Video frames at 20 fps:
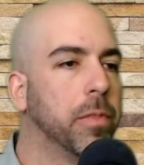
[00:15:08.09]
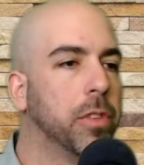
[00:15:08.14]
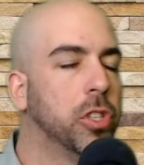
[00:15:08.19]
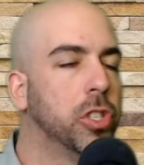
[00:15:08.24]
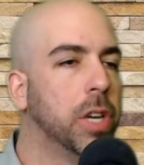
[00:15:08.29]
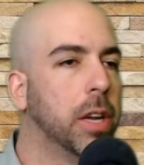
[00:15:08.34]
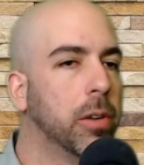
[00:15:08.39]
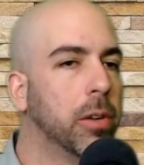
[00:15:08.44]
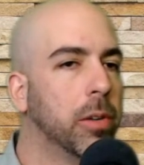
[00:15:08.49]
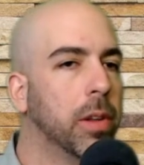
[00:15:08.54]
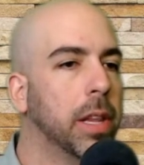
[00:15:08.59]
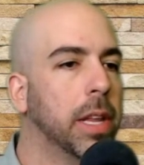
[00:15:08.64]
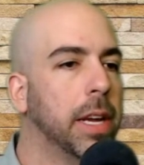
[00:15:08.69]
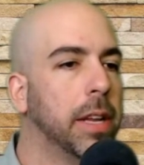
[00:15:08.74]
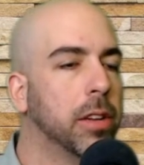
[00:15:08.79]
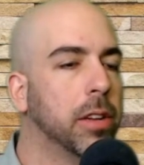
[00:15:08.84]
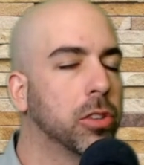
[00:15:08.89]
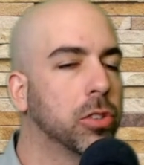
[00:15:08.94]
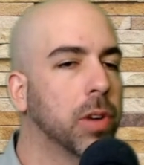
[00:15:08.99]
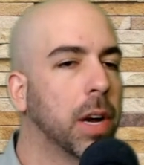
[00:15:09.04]

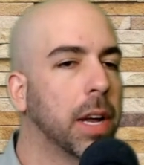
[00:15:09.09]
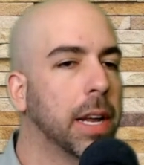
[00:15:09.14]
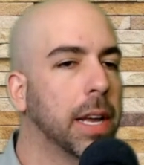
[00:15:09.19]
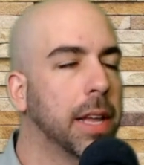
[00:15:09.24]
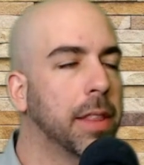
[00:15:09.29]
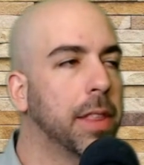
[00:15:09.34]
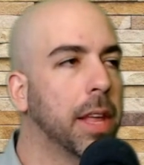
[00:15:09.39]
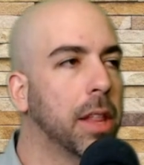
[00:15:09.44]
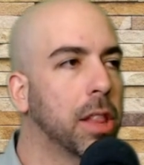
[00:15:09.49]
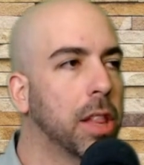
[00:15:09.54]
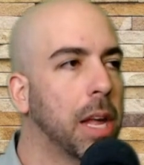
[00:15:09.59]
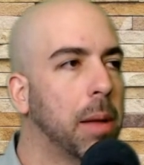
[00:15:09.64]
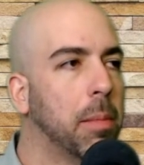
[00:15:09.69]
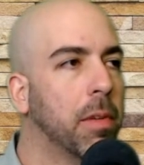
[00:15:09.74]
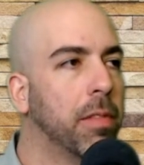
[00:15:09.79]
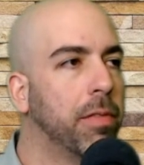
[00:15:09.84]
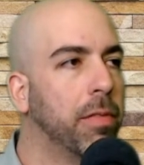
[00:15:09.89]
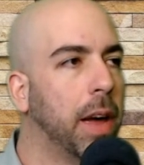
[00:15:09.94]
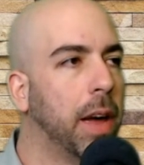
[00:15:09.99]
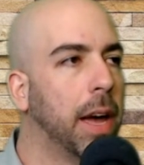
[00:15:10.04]
Generally, to try to get that same
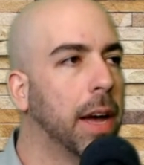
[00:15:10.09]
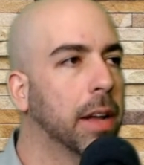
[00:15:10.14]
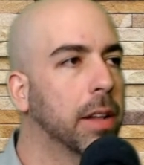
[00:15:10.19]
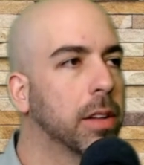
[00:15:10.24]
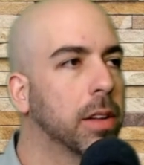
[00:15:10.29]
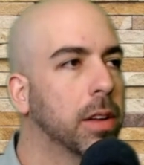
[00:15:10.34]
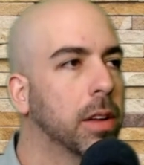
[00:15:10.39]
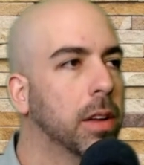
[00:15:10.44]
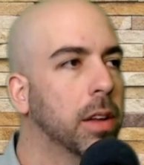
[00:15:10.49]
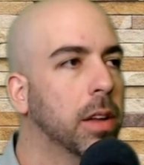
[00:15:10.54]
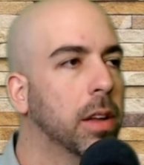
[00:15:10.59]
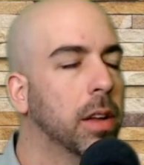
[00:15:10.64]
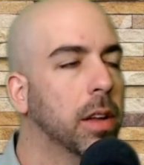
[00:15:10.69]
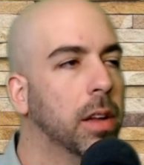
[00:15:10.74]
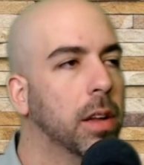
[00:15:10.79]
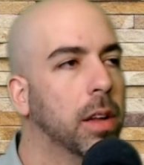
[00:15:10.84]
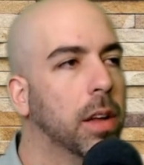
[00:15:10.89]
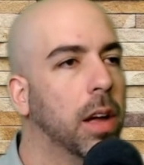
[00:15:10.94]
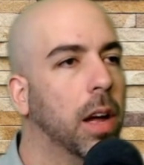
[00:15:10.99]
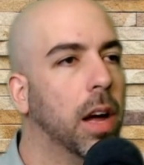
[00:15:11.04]
effect,
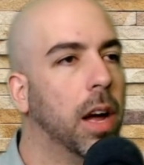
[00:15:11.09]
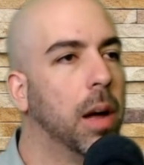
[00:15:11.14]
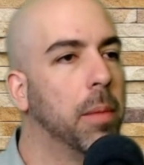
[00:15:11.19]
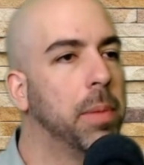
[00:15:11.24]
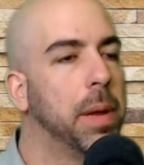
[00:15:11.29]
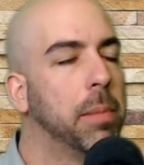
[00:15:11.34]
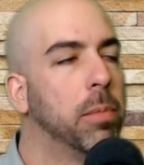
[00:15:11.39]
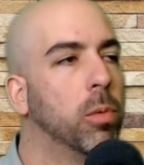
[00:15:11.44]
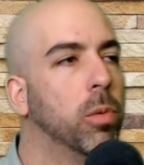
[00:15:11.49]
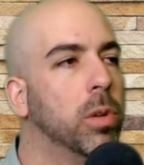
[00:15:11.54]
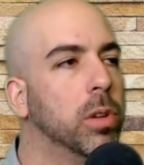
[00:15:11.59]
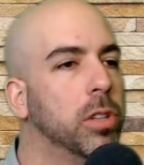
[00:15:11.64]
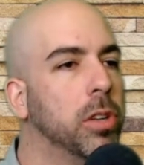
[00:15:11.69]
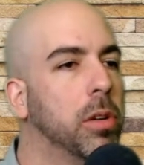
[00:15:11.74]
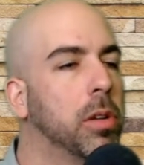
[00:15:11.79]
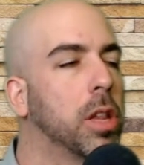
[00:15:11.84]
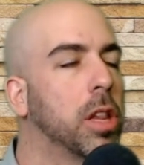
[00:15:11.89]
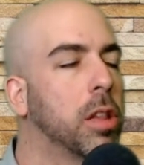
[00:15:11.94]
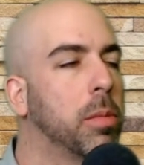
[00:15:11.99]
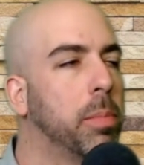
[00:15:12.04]
people will do
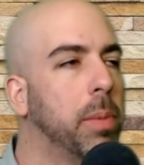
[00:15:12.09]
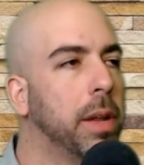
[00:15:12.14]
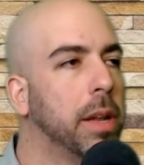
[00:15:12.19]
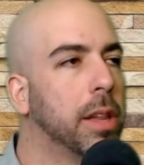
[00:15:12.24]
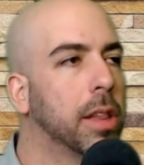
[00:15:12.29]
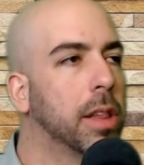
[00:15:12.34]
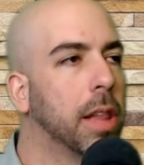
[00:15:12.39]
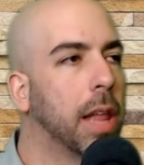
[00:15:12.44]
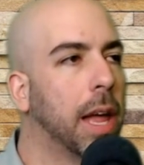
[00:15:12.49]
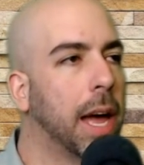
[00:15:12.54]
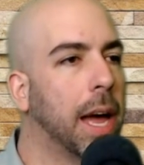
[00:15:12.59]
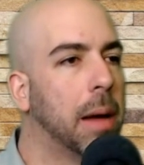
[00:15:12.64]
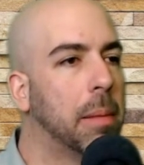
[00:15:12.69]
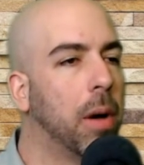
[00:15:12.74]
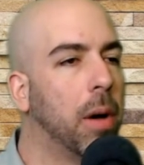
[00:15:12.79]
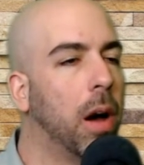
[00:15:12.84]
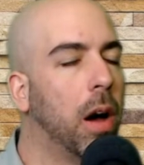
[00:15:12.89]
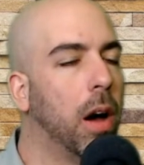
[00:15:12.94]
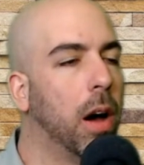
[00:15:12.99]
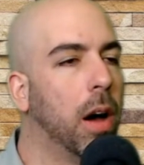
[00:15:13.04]
a suspended slab
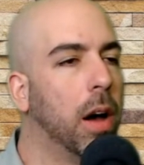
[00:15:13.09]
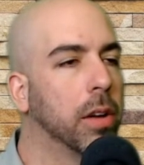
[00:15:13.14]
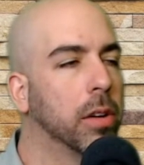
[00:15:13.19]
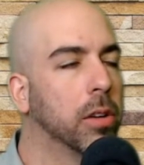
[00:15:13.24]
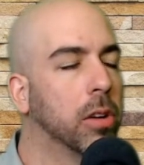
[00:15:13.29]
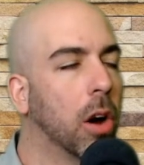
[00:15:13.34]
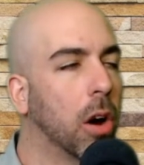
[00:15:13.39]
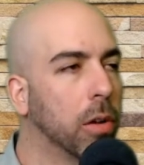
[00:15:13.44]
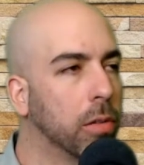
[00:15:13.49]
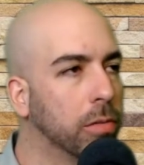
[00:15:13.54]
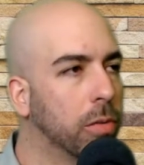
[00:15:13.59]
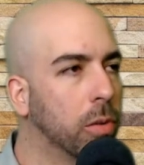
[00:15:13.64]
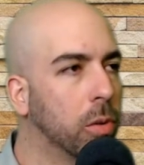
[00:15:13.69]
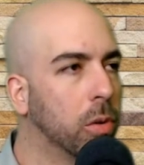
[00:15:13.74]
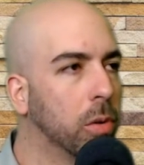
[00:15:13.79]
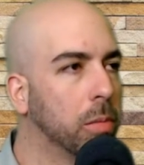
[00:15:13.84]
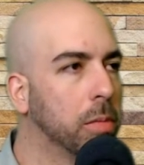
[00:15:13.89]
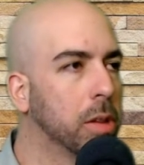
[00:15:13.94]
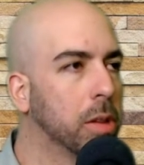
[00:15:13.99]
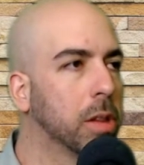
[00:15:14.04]
on carton
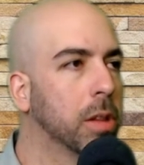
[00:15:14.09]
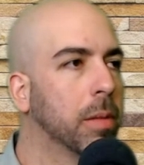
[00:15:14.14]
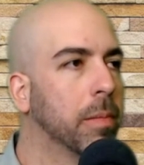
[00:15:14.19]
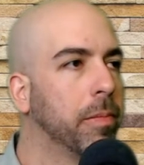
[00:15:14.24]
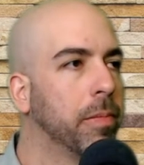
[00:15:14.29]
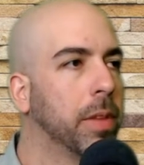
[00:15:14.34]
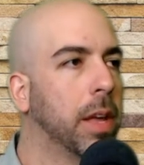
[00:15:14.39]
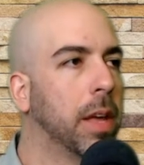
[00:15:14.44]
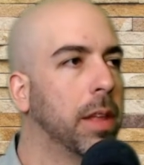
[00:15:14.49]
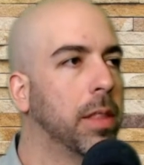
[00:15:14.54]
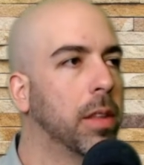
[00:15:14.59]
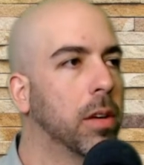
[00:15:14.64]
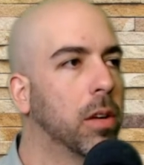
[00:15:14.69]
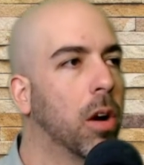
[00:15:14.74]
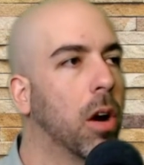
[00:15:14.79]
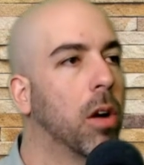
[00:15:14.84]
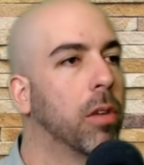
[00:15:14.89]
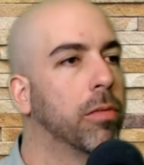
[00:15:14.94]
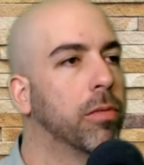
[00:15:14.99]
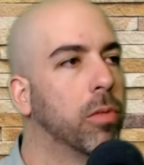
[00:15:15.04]
forms, and the
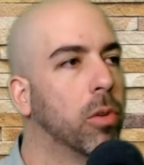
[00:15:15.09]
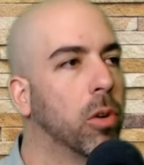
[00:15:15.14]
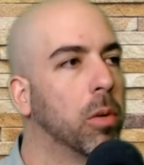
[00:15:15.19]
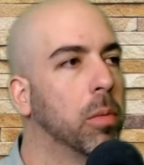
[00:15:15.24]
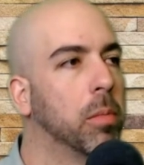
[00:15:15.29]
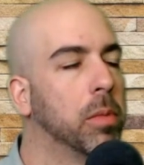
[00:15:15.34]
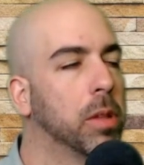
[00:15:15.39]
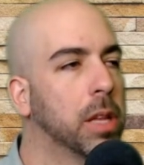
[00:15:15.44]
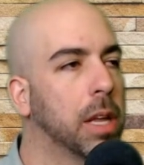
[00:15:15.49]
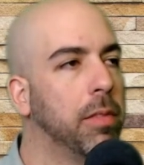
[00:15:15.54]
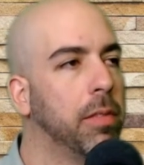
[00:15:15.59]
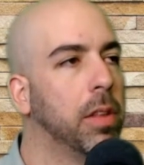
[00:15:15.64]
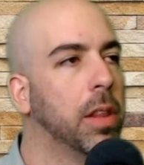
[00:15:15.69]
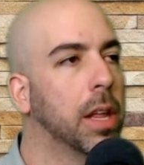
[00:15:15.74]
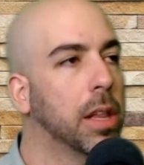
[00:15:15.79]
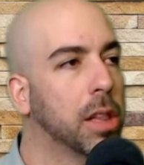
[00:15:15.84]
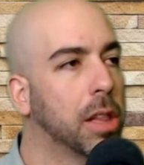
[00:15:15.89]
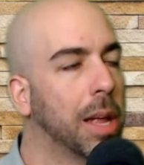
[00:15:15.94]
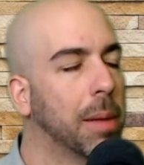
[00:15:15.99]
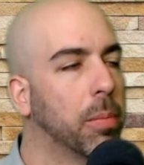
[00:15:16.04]
carton forms give you
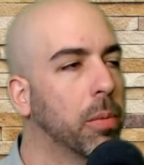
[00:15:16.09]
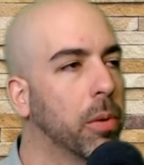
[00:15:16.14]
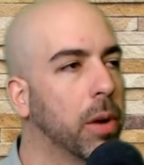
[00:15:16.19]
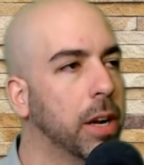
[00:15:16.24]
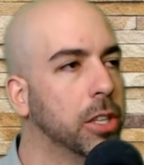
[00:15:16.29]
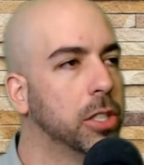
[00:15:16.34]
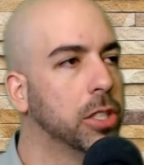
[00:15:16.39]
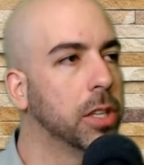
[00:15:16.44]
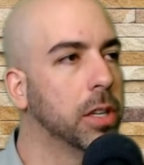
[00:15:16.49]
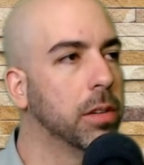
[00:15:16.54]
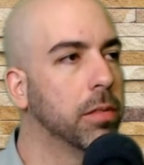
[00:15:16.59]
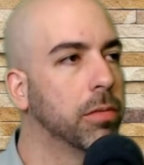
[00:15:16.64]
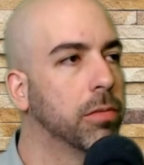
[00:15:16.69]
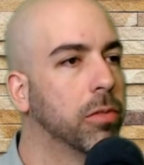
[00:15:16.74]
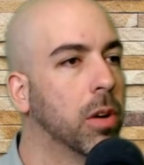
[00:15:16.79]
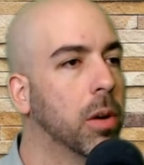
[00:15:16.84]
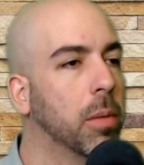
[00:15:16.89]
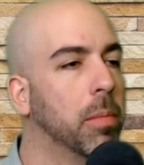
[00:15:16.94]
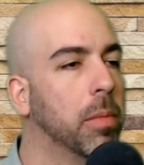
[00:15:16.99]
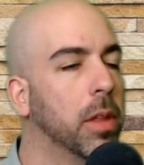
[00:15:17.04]
that separation
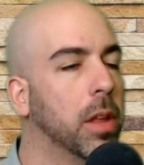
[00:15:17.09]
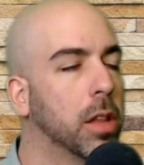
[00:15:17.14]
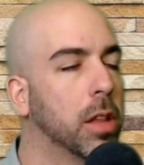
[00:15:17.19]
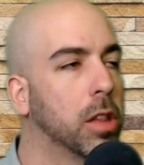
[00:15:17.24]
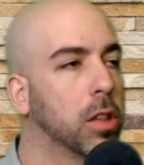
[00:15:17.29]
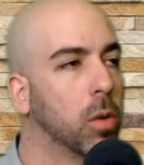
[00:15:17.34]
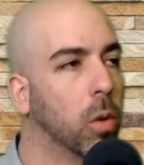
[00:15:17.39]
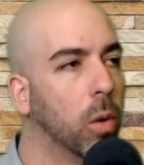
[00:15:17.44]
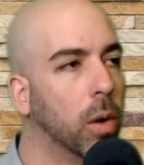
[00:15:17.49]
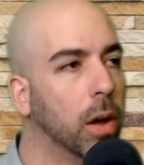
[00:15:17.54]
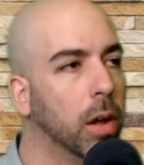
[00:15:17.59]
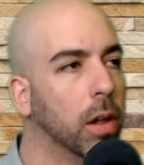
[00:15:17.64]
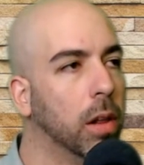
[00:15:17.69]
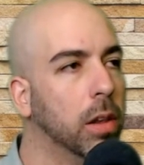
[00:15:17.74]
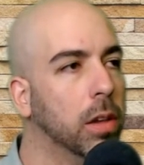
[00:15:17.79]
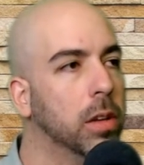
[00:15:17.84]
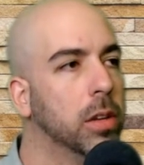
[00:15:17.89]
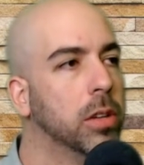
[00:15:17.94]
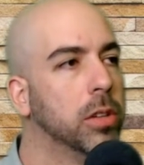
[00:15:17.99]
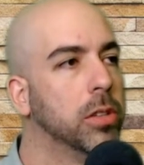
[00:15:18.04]
from the
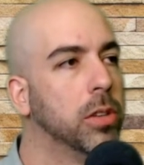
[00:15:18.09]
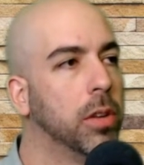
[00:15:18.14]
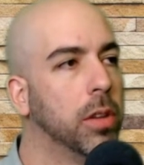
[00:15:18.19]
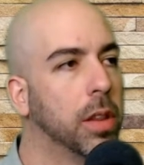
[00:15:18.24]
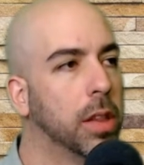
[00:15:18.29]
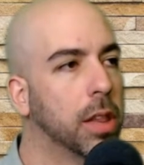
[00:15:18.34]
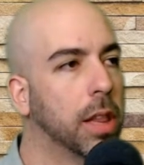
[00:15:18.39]
soil to the